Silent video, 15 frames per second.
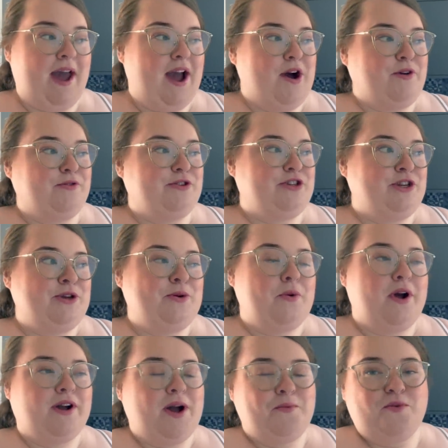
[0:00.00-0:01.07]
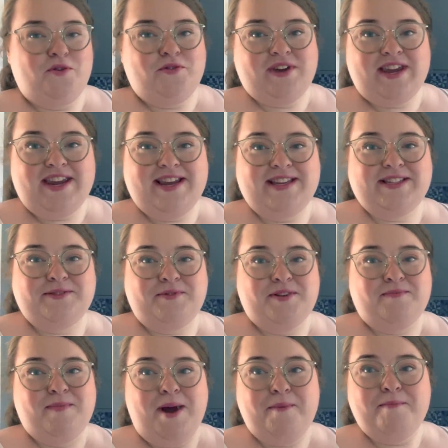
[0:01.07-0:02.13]
out to Gunwharf Quays
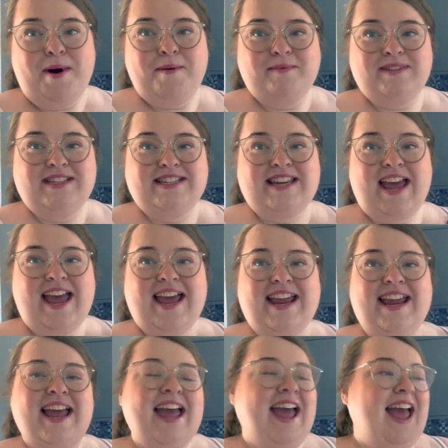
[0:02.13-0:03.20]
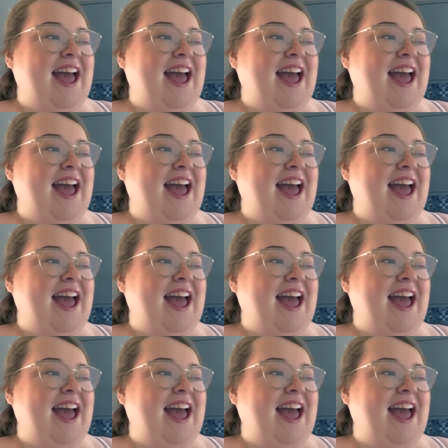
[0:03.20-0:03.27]
with my mum today.